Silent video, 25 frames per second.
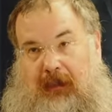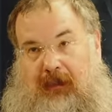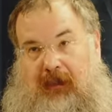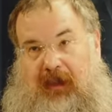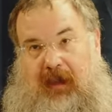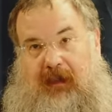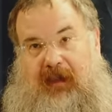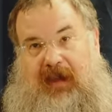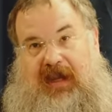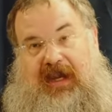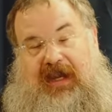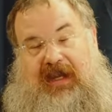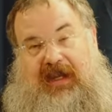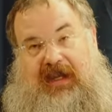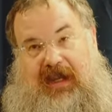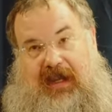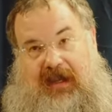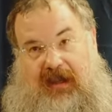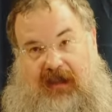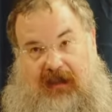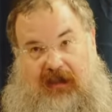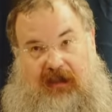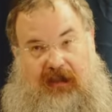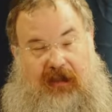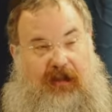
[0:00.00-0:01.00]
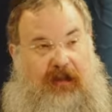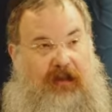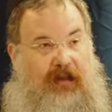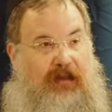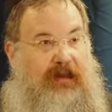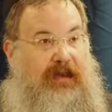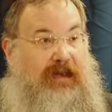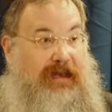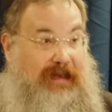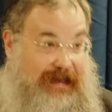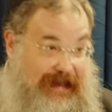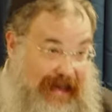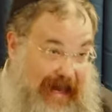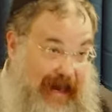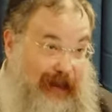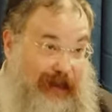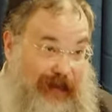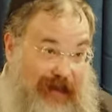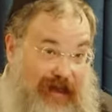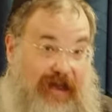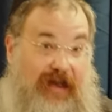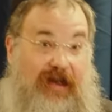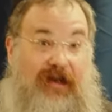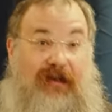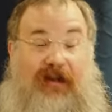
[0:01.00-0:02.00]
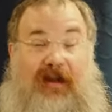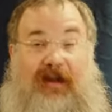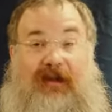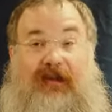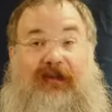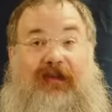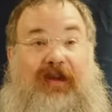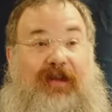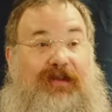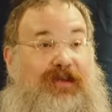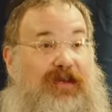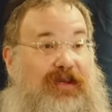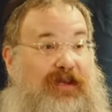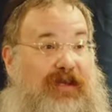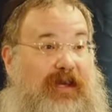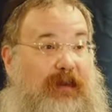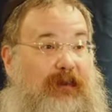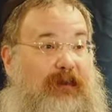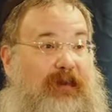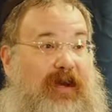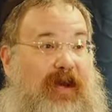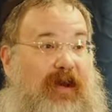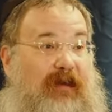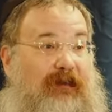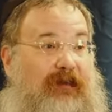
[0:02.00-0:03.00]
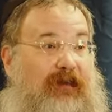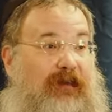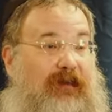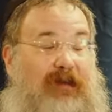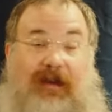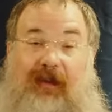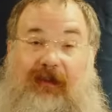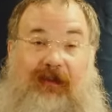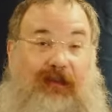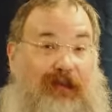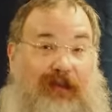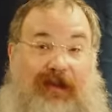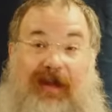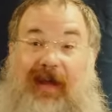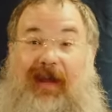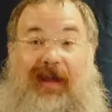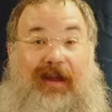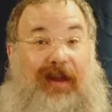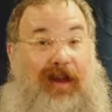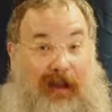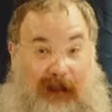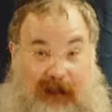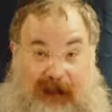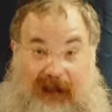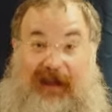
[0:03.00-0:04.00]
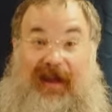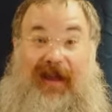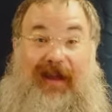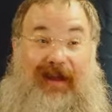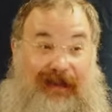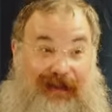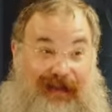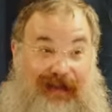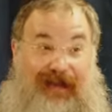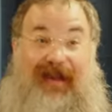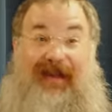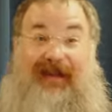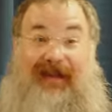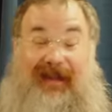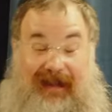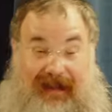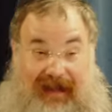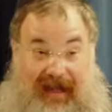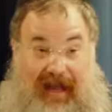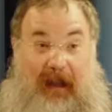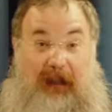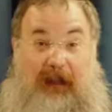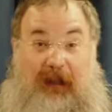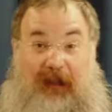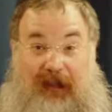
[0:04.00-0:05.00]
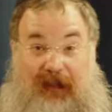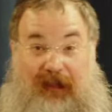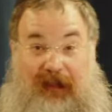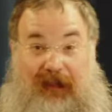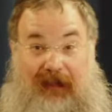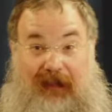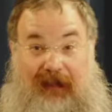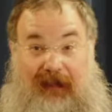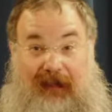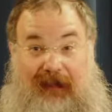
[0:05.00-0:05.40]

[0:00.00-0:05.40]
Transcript: Maybe he didn't learn down here on such a deep level. That's okay. Up there, you'll get the depth.